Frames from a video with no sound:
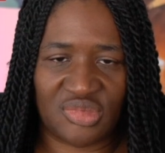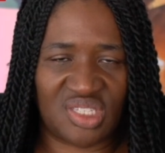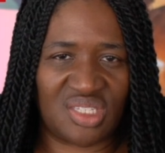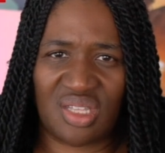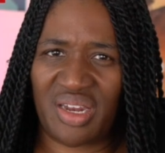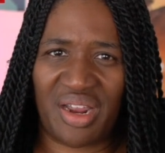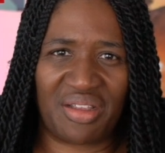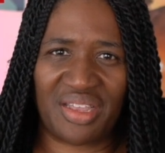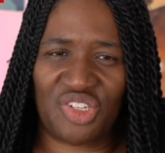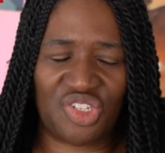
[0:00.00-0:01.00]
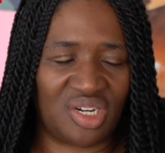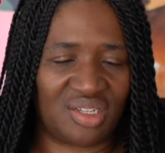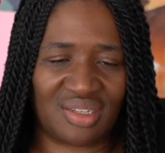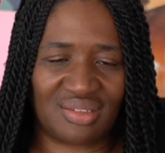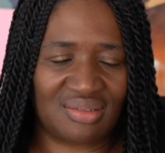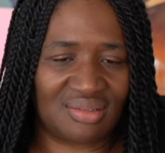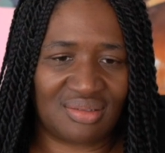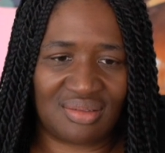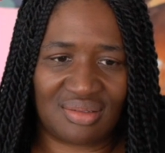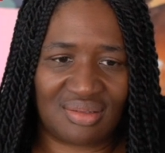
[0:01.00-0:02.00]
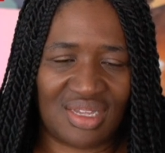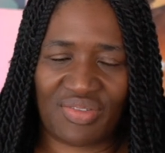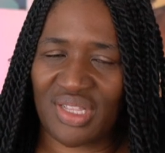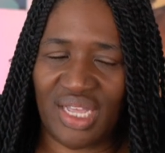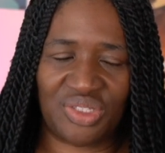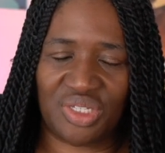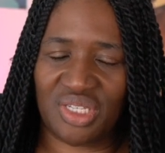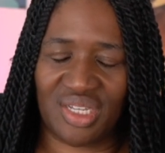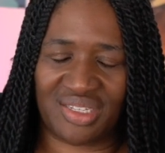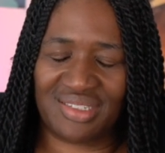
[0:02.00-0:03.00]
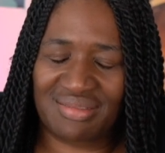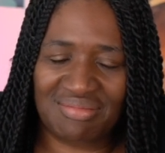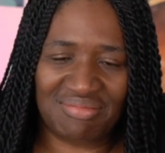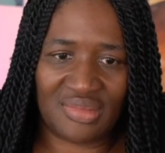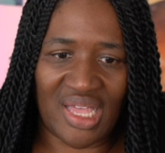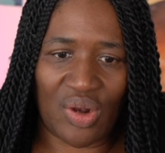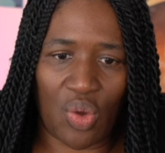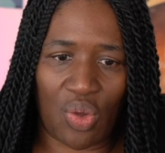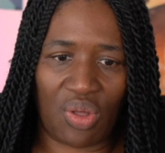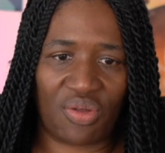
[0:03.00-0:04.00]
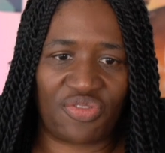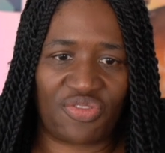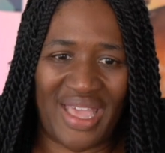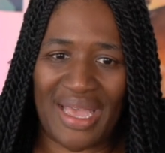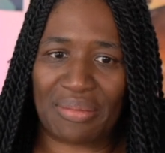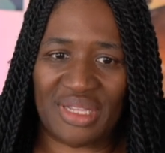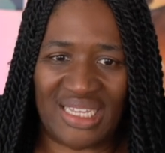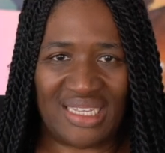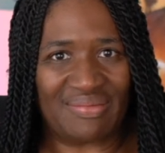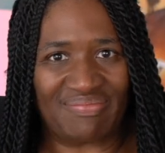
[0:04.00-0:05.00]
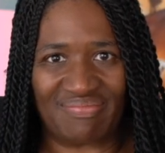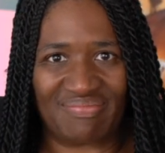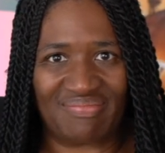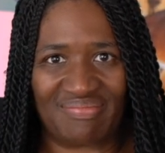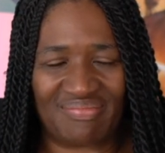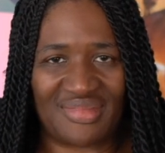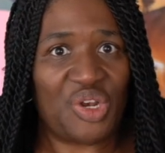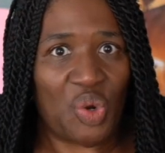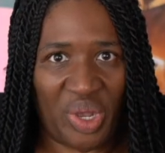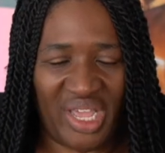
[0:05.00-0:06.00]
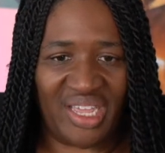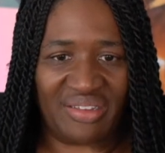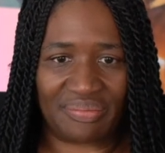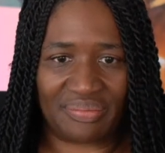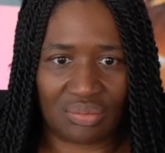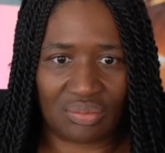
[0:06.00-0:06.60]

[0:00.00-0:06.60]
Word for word: Still an arrogant jerk. Never liked Dunyuk. That whole family. Annoying.